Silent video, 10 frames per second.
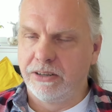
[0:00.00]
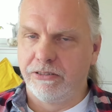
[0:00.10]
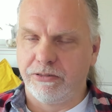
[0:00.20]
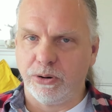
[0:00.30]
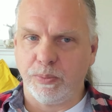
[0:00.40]

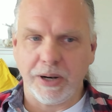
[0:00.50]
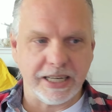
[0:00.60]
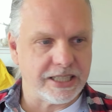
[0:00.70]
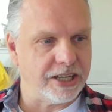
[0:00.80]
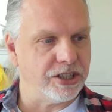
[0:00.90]
for
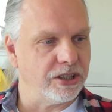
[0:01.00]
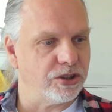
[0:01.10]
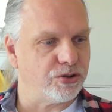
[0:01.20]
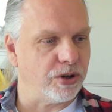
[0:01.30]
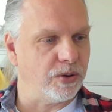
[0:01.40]
PlayStation
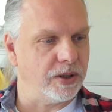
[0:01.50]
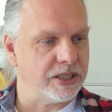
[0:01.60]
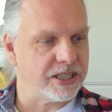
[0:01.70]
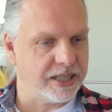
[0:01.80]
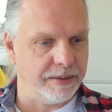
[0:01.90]

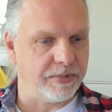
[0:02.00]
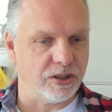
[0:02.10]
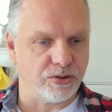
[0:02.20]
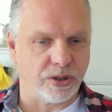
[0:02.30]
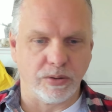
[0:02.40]
controllers, Steam
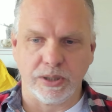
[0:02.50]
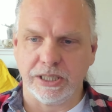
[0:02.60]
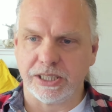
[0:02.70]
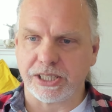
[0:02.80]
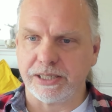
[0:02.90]

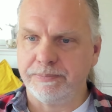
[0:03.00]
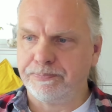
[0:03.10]
controllers,